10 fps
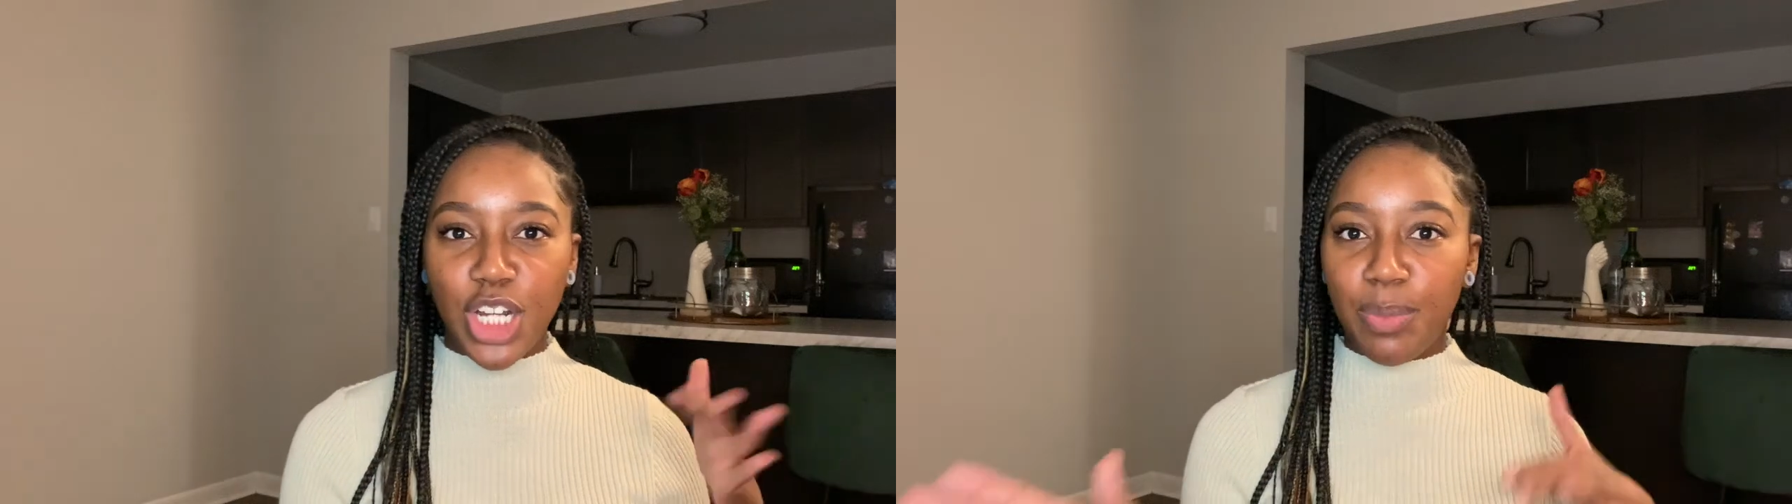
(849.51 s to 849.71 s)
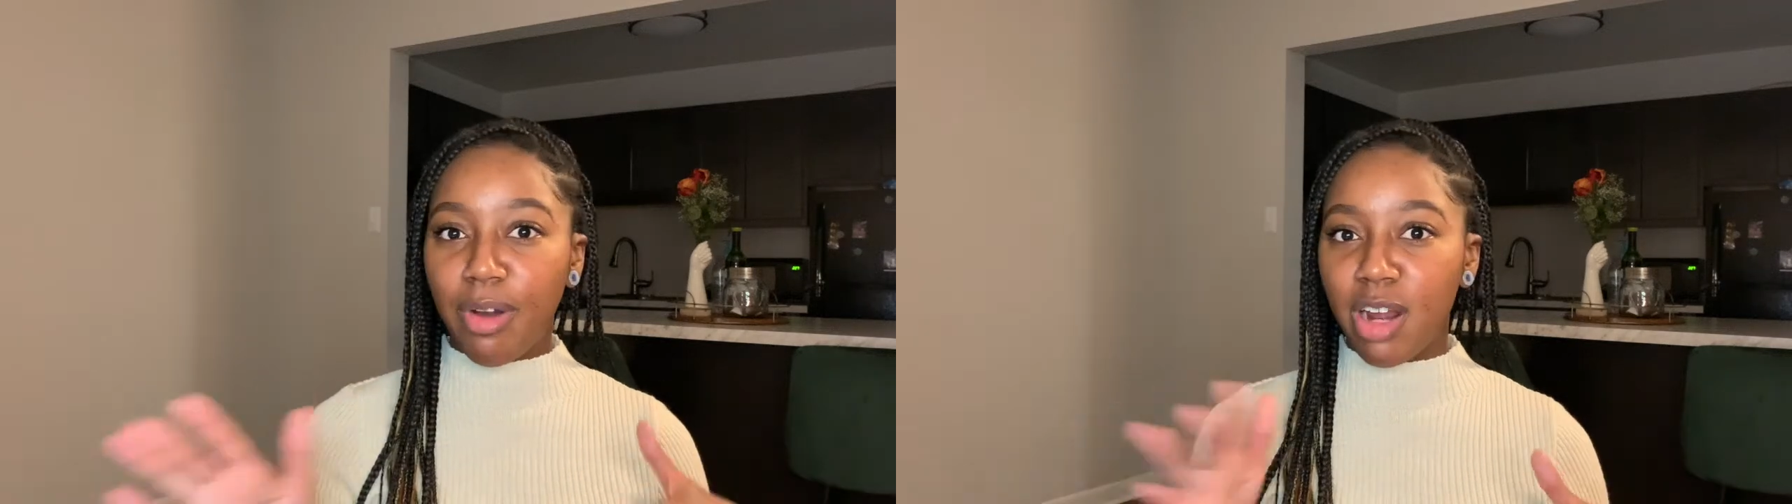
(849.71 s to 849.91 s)

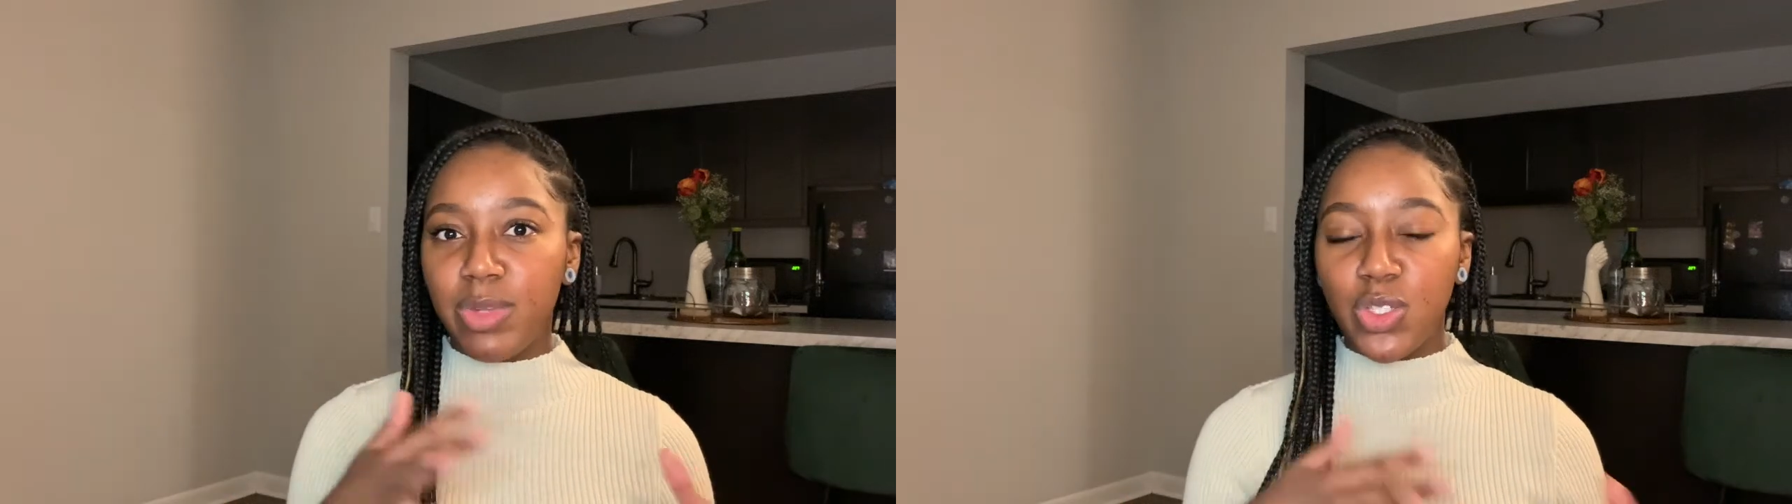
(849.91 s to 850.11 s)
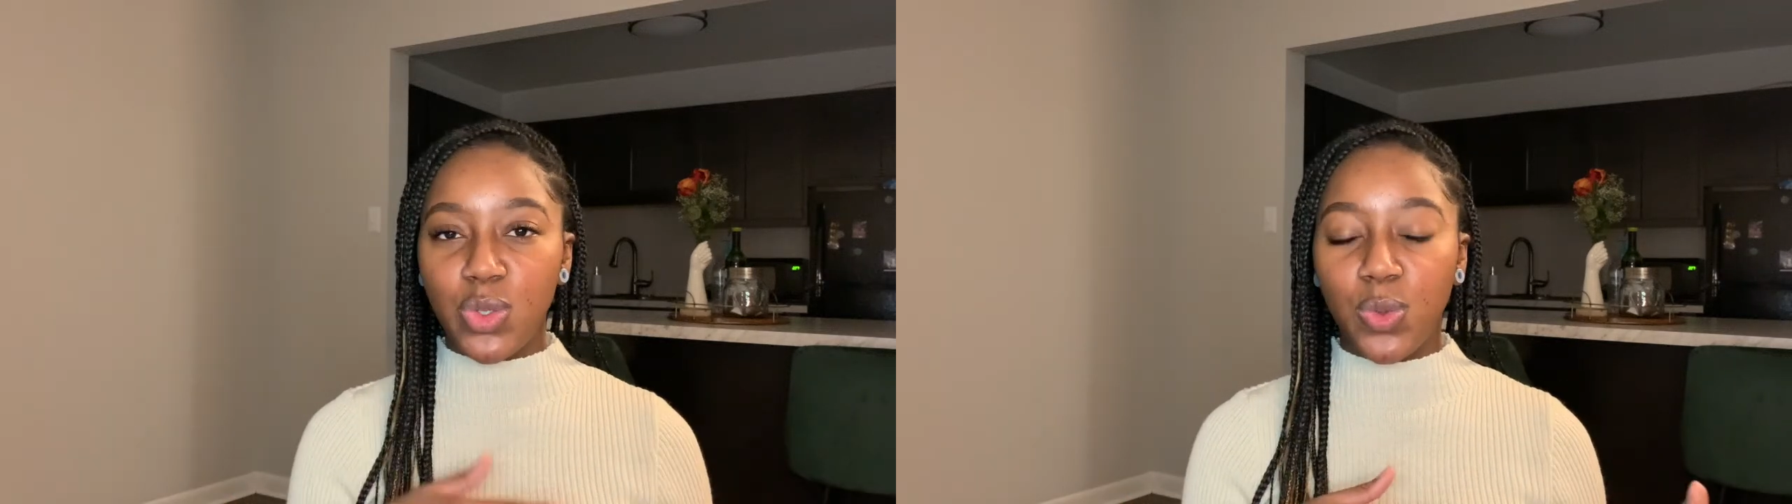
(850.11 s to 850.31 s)

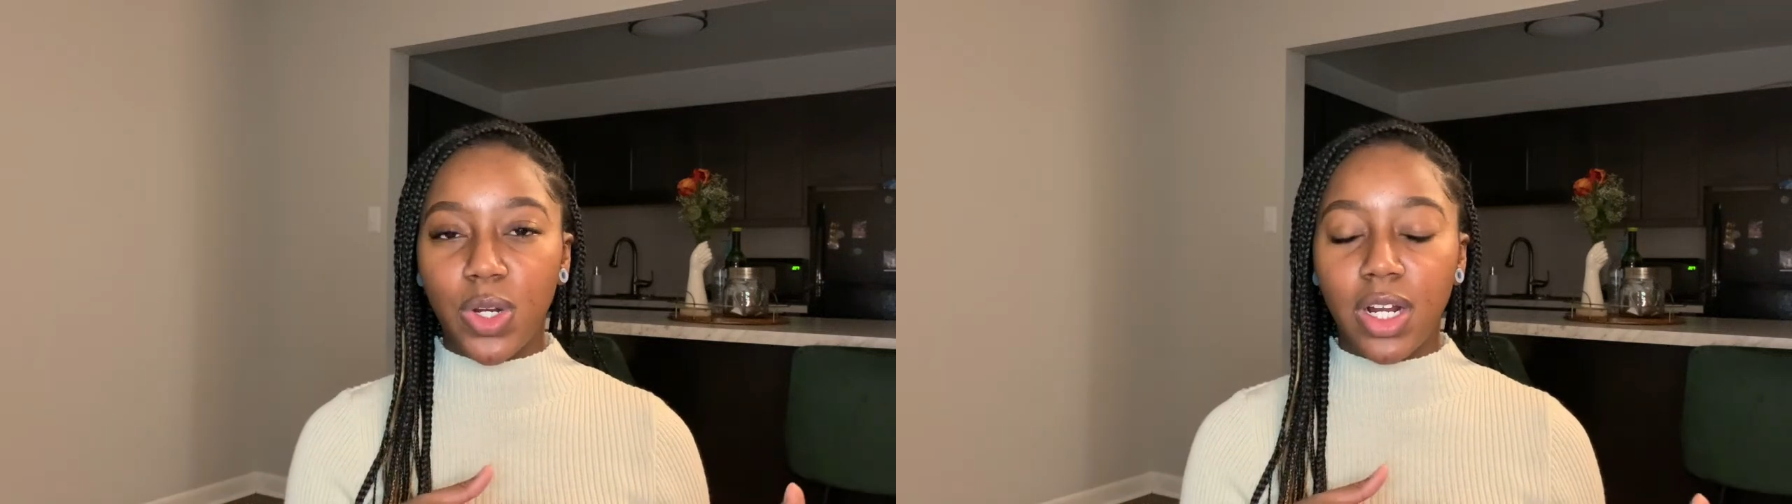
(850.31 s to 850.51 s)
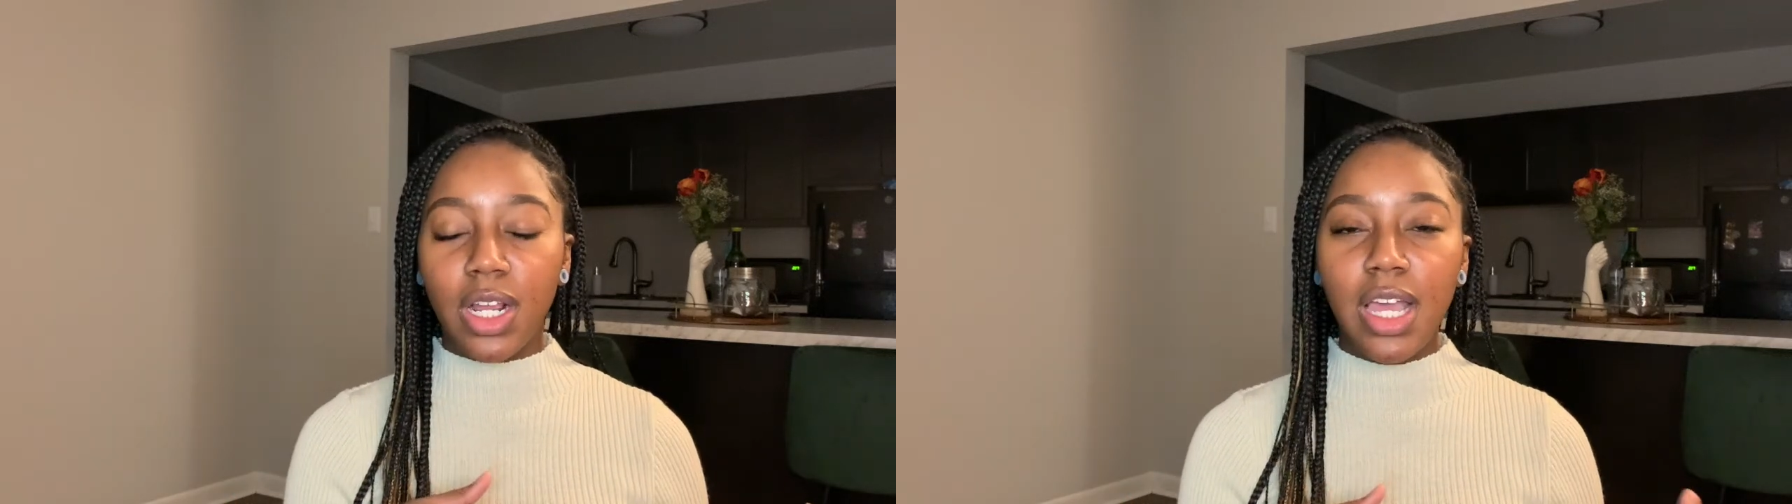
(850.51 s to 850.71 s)
apartment
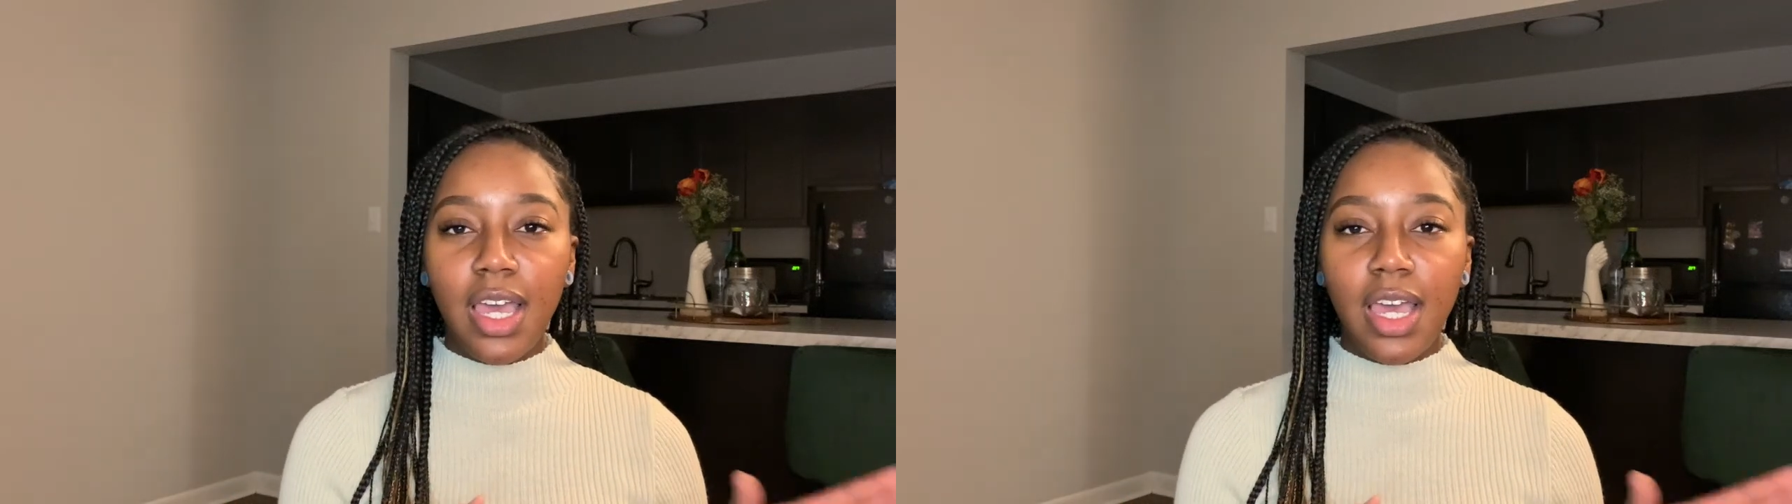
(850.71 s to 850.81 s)
tour